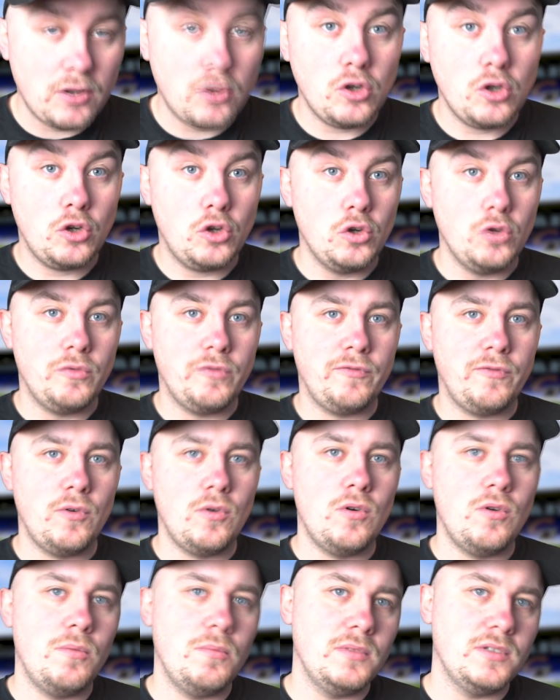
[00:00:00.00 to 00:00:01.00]
in good
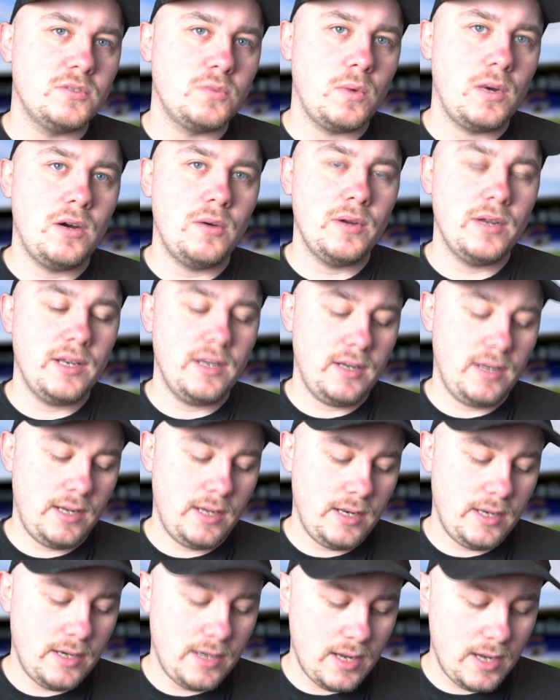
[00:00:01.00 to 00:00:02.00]
form as well in
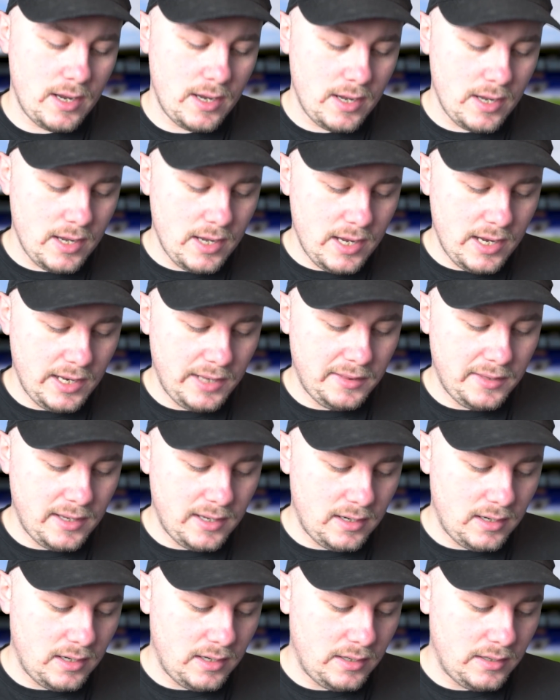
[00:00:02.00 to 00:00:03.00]
in uh, in
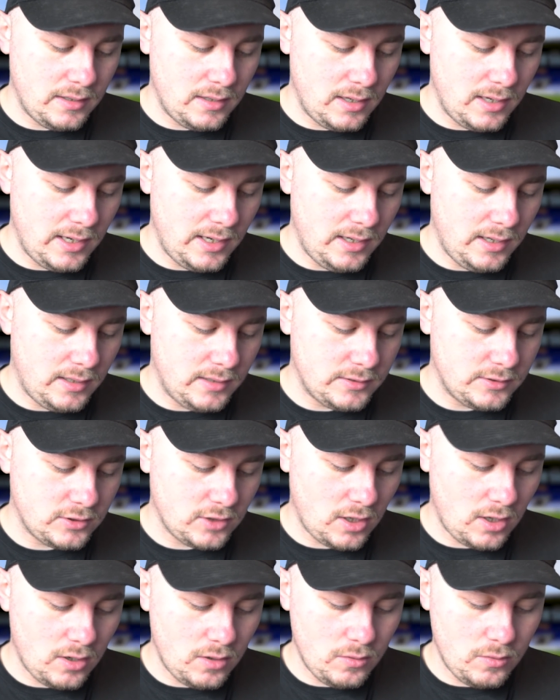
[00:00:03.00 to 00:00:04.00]
their in the league,
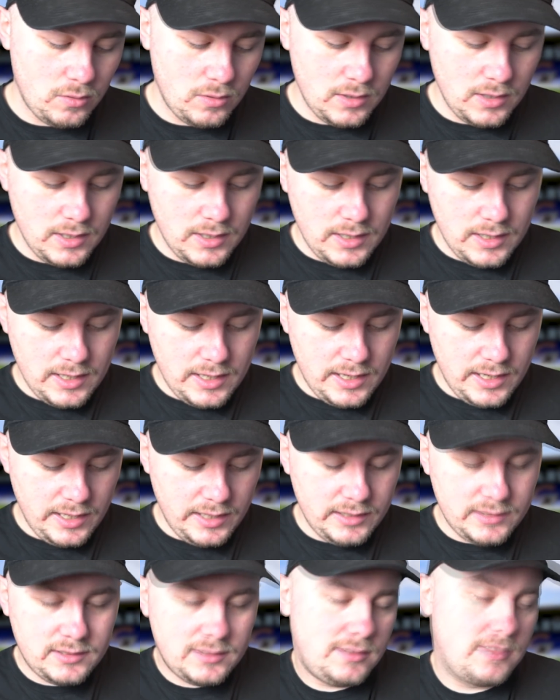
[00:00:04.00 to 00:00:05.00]
so
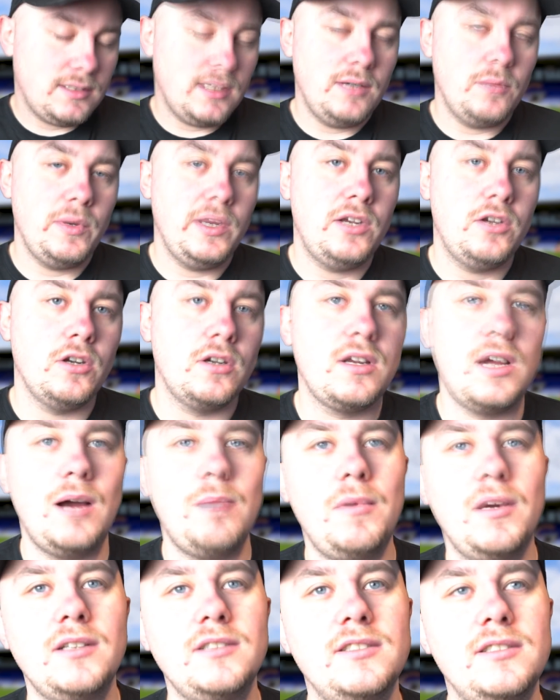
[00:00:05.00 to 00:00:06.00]
it's it, we could
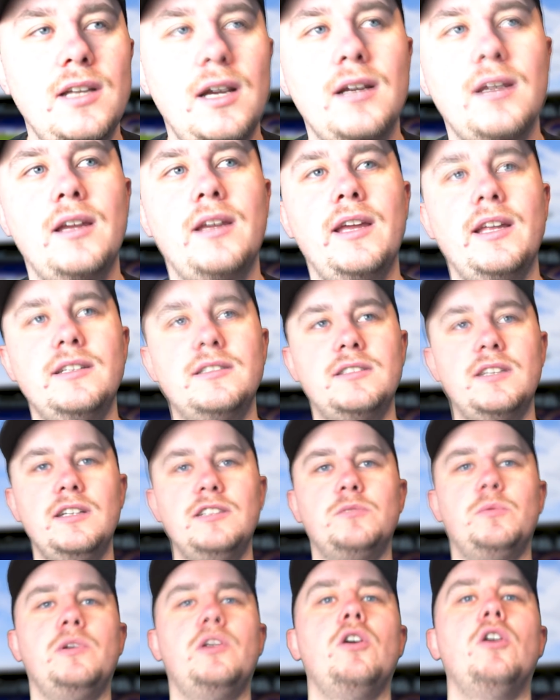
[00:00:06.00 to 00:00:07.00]
come unstuck against
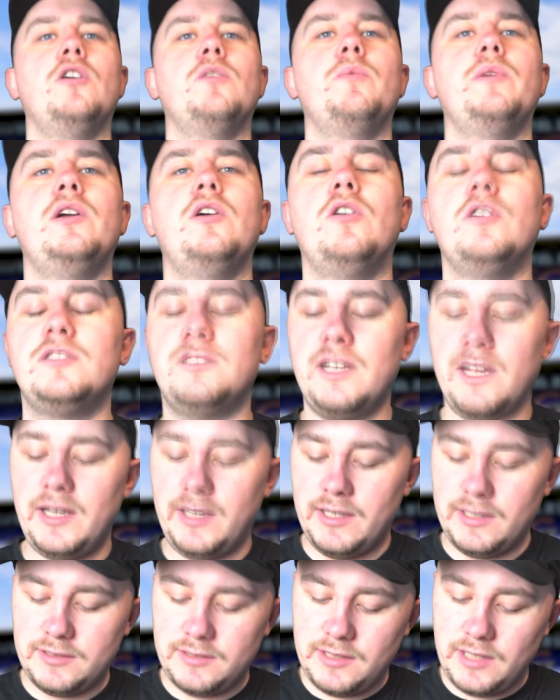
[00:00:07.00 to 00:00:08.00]
these. We got we got to
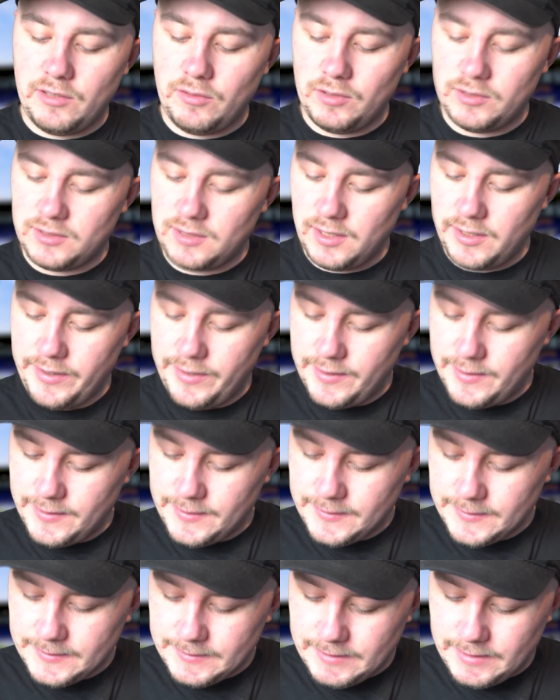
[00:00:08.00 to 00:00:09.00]
take it seriously.
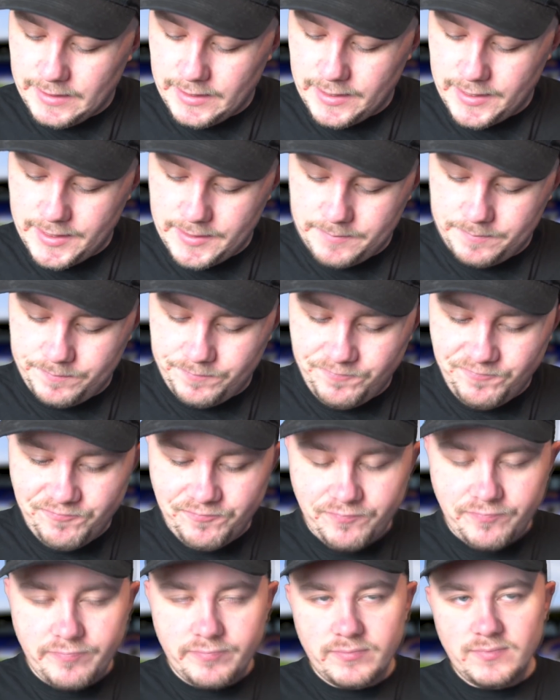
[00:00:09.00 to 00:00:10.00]
Um,
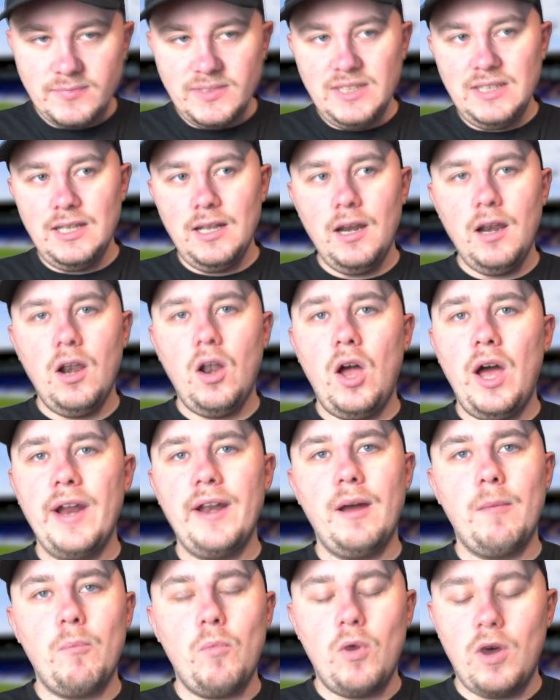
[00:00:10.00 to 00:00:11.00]

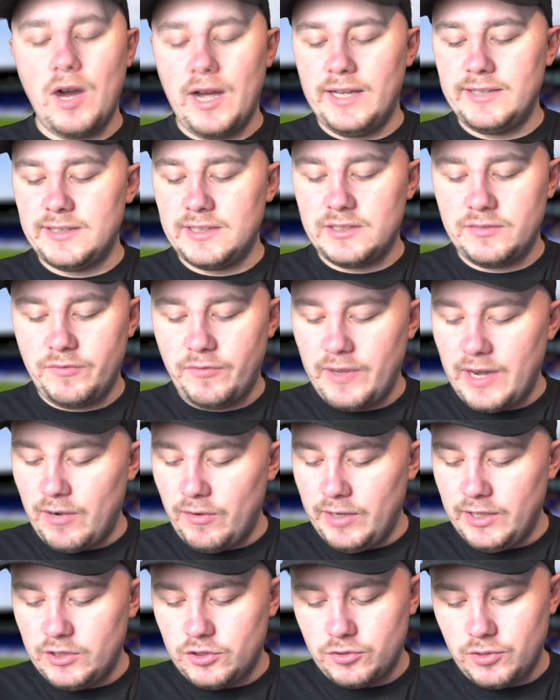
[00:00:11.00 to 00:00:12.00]
lineup wise, it's
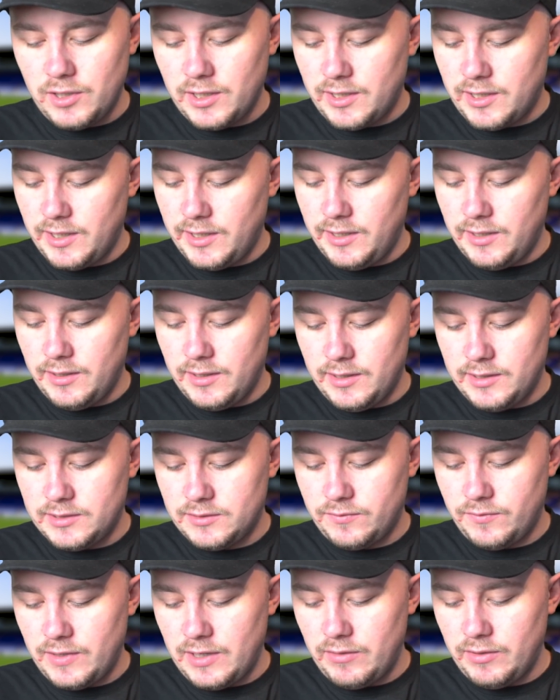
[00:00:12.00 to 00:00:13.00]
very tricky.
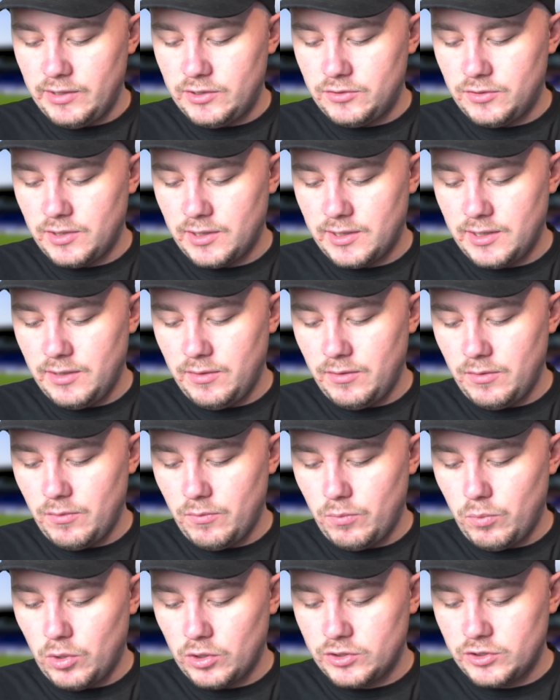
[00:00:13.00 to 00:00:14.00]
It's very tricky
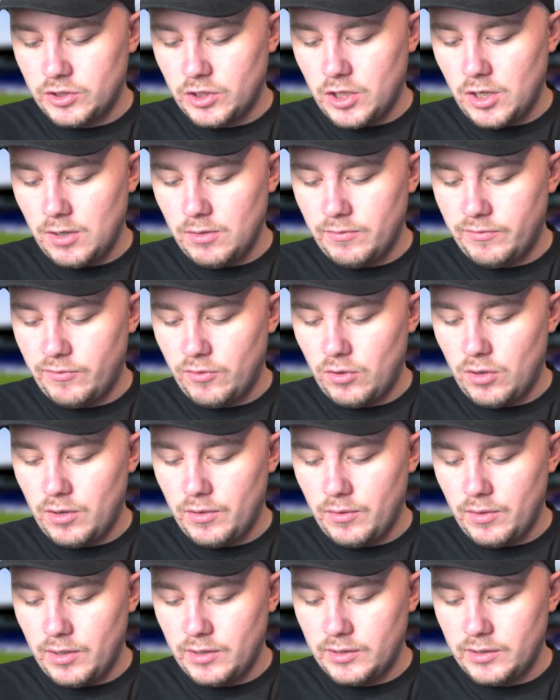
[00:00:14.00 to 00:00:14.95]
of what to go for and,